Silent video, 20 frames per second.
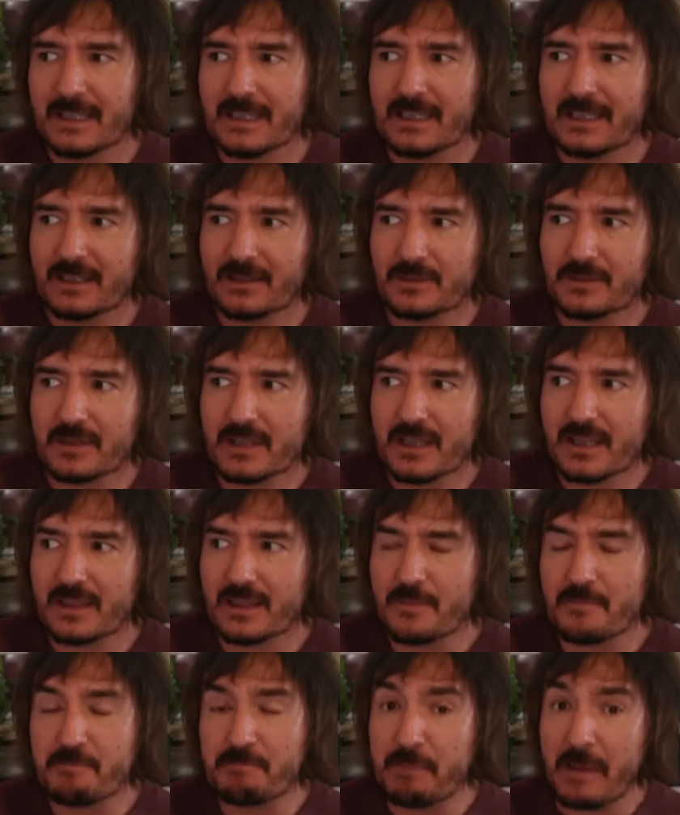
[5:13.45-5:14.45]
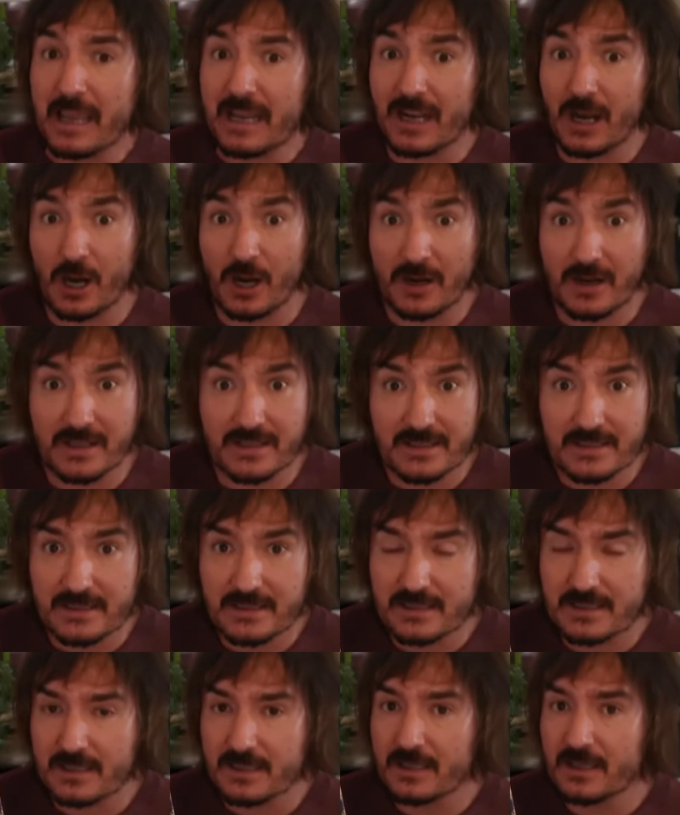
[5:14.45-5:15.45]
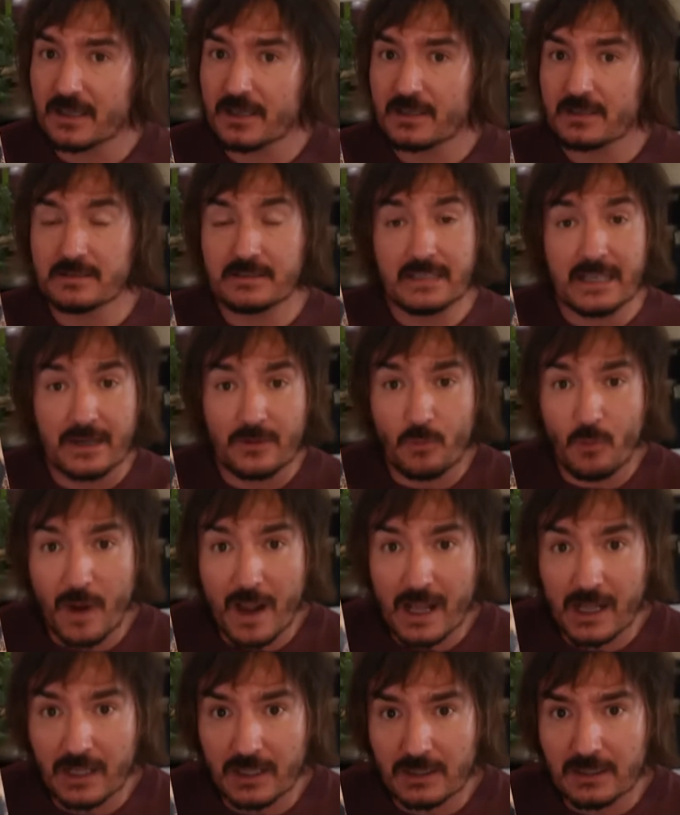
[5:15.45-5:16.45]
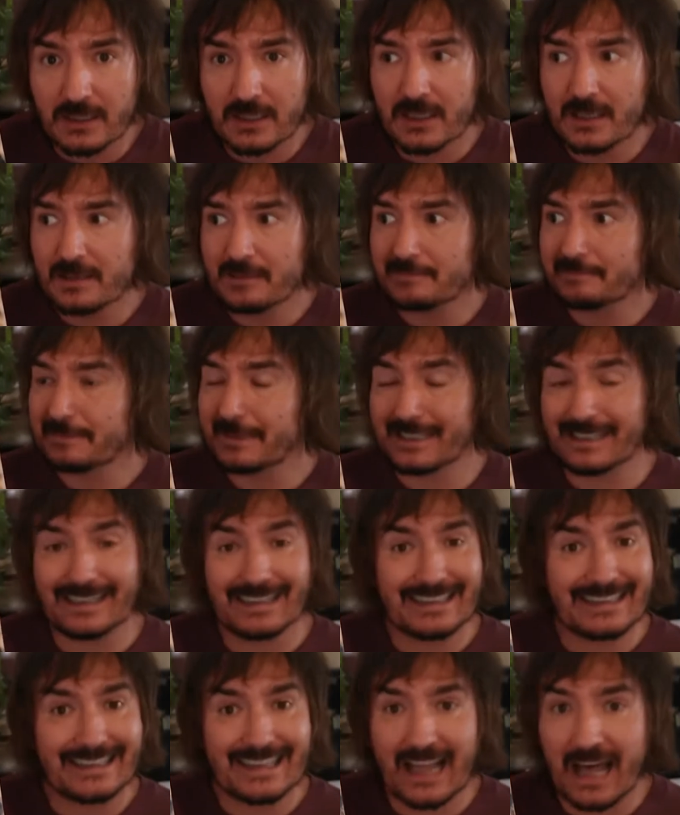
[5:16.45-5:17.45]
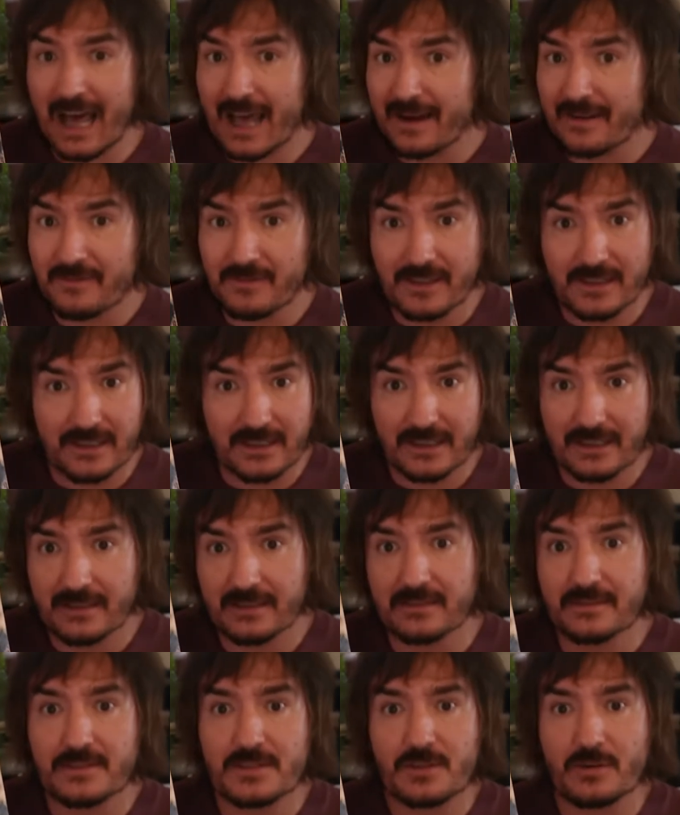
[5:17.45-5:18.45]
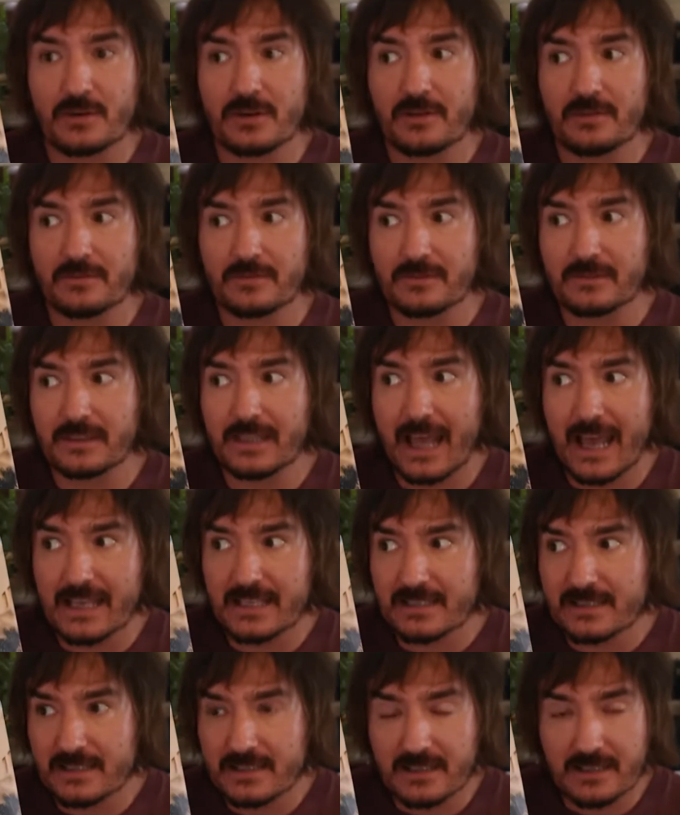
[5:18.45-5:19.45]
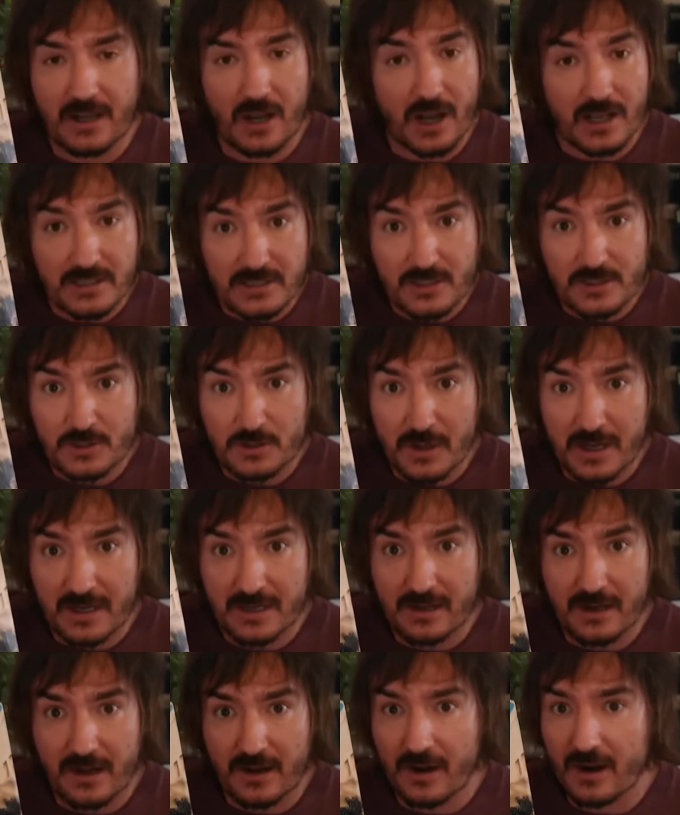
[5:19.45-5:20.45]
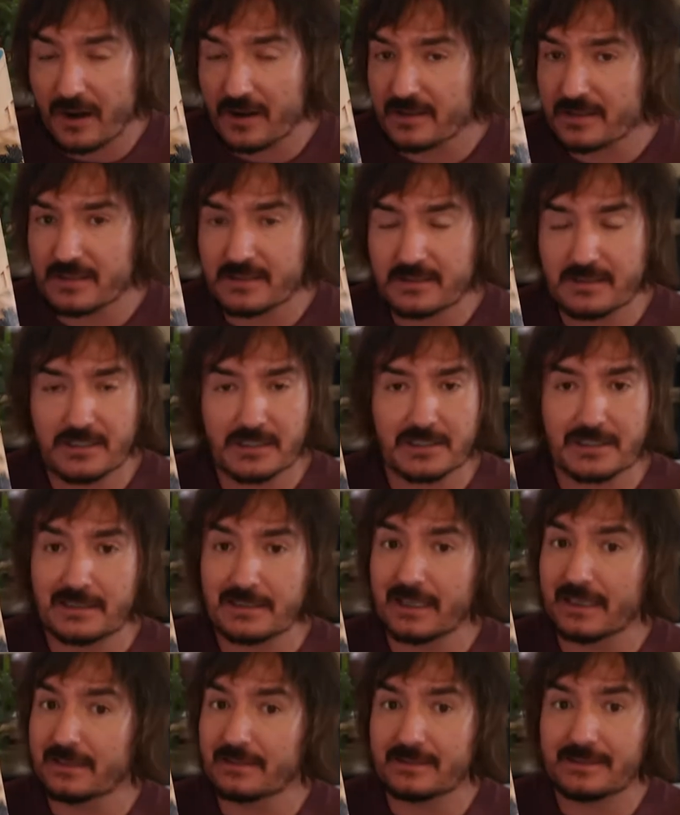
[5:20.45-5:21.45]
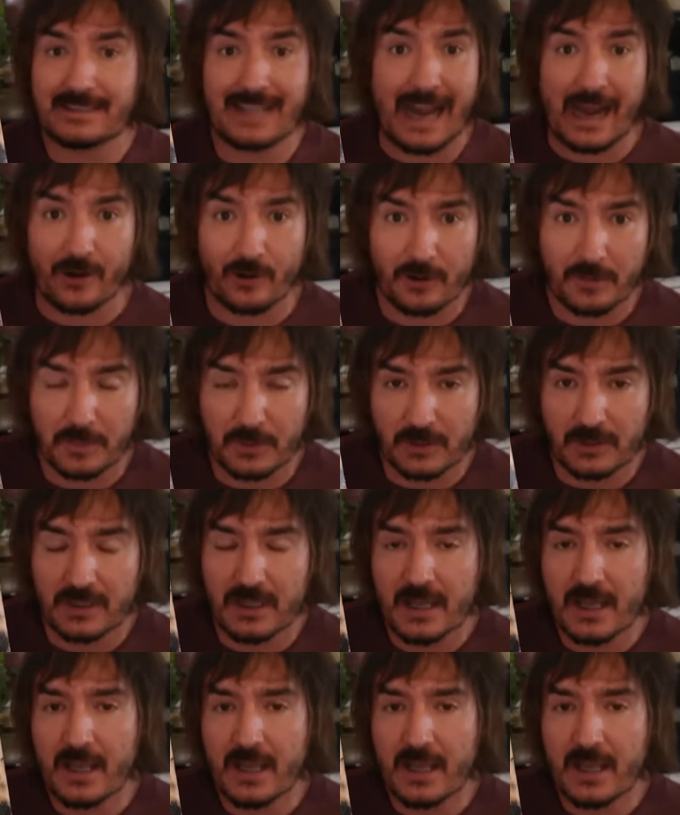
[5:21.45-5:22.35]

the big artists did well, but a lot of the sort of less concentrated on artists just did terrible.